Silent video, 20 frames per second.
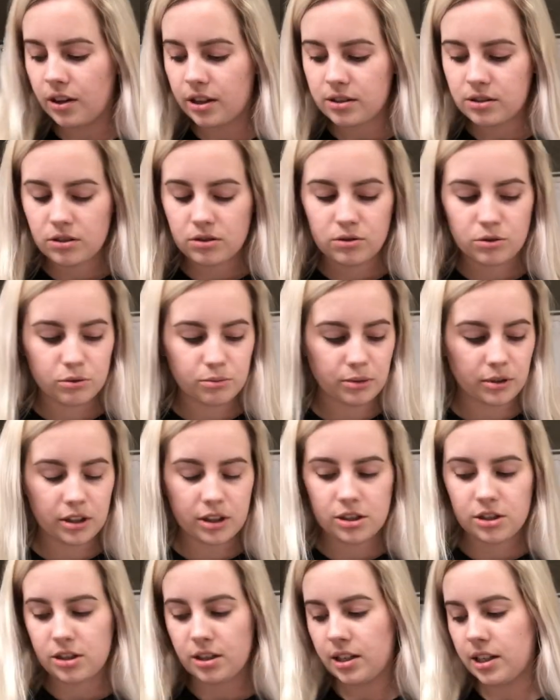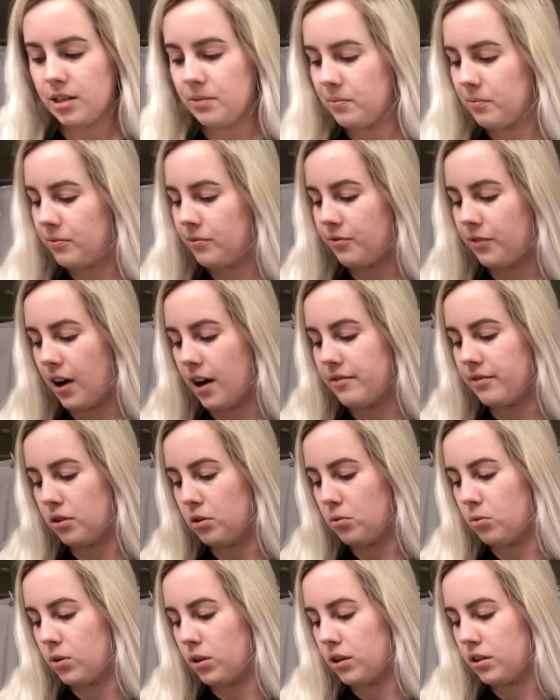that's a cool brush, the
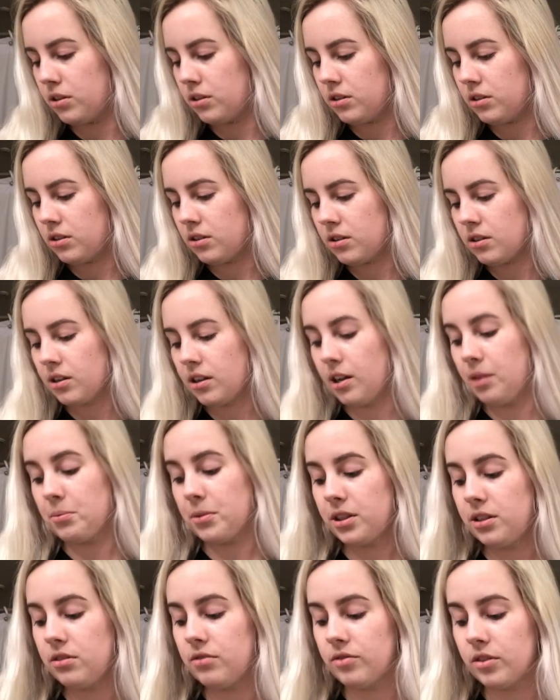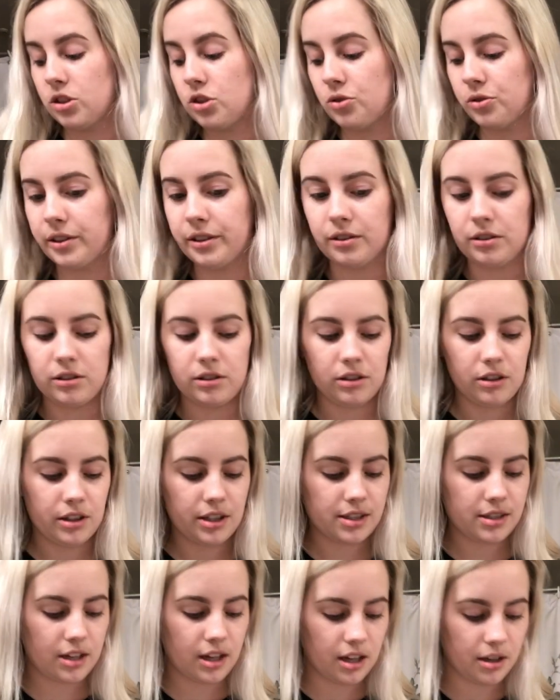M501. I'm gonna eventually learn all
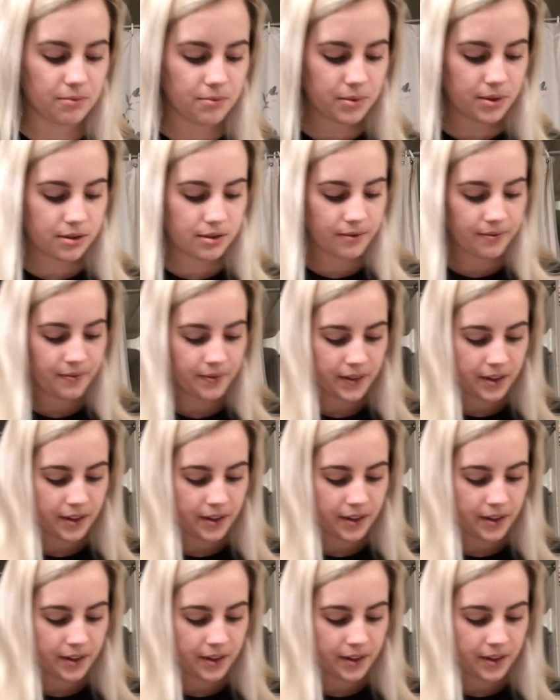these names.